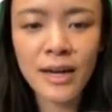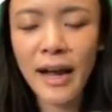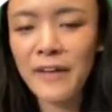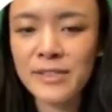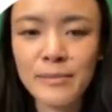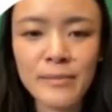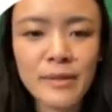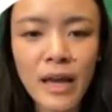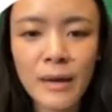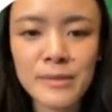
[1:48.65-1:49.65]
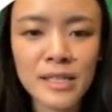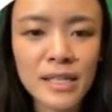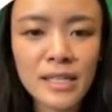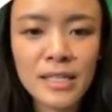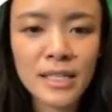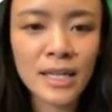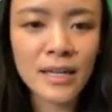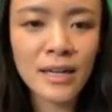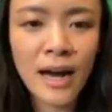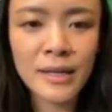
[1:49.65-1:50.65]
I have some Amazon
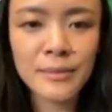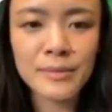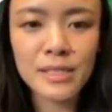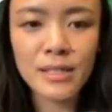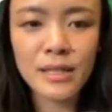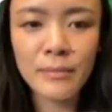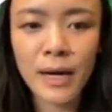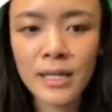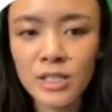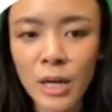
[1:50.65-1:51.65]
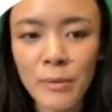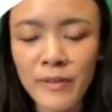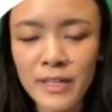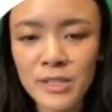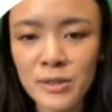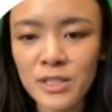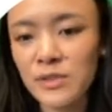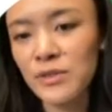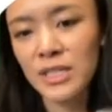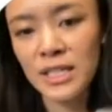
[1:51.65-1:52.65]
India items in my Shopify store
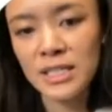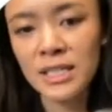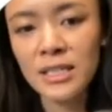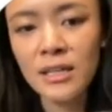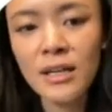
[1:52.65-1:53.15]
just for testing.